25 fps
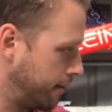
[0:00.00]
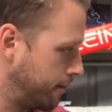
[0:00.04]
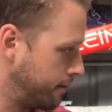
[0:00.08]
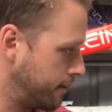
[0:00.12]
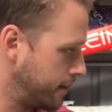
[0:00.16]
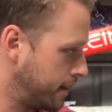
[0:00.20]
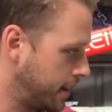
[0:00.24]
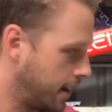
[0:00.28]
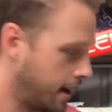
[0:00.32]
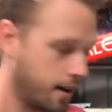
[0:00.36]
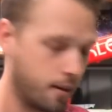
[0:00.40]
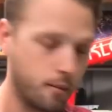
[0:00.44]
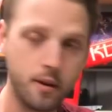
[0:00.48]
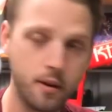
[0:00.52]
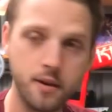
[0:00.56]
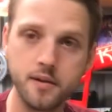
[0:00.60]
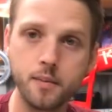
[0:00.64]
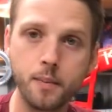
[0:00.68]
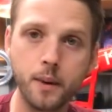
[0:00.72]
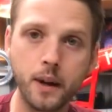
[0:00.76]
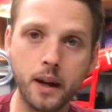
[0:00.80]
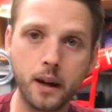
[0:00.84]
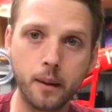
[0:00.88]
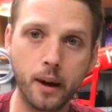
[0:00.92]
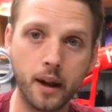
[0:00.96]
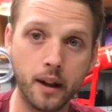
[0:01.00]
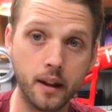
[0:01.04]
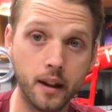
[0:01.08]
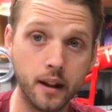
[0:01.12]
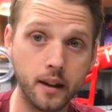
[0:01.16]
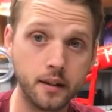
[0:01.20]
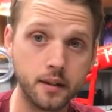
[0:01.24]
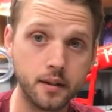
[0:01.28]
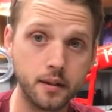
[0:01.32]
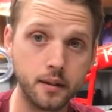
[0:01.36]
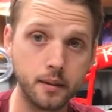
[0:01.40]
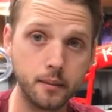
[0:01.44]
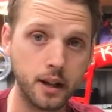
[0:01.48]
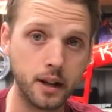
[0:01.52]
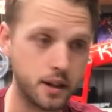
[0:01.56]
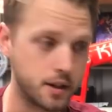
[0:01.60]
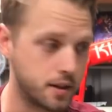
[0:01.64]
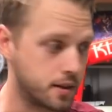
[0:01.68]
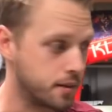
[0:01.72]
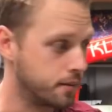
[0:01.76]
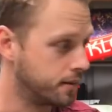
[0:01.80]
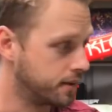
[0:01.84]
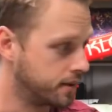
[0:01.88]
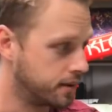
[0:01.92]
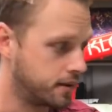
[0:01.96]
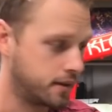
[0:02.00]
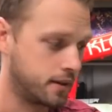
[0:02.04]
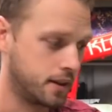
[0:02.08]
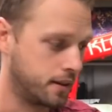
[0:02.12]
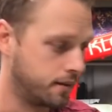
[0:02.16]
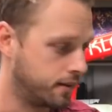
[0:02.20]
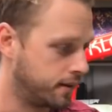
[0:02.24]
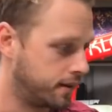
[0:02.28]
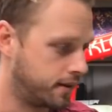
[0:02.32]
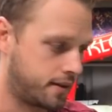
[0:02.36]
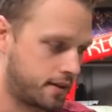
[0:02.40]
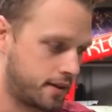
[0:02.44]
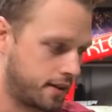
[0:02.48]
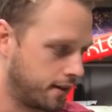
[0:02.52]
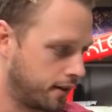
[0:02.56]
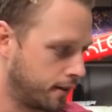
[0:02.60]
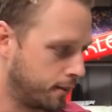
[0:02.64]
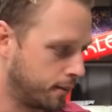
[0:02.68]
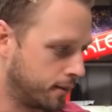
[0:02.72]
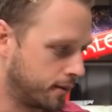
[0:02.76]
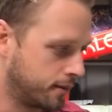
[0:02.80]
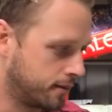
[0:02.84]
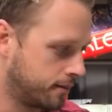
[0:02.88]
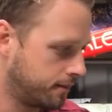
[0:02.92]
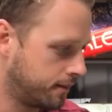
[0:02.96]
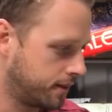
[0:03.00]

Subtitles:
yeah, I won't speak about that too much. It was terrible.